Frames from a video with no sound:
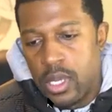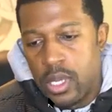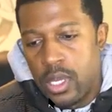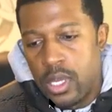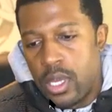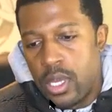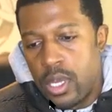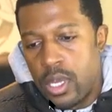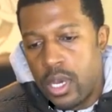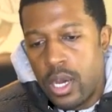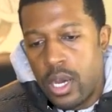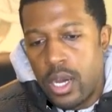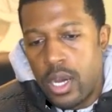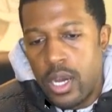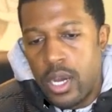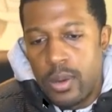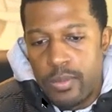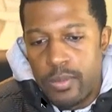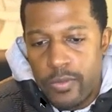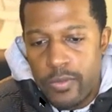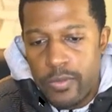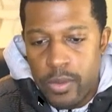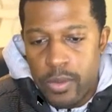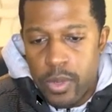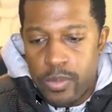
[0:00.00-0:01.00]
um, from
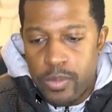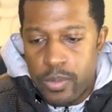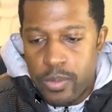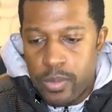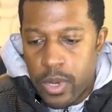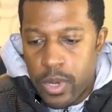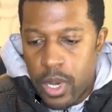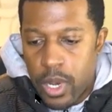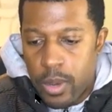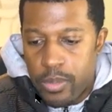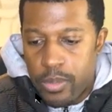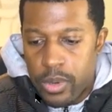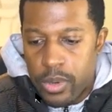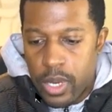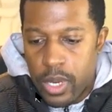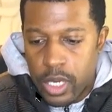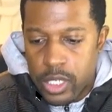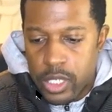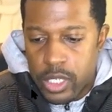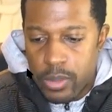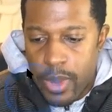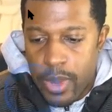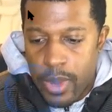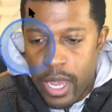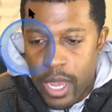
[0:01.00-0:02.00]
your uh, production
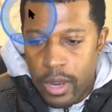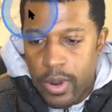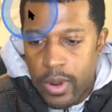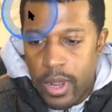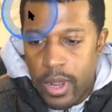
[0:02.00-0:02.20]
background.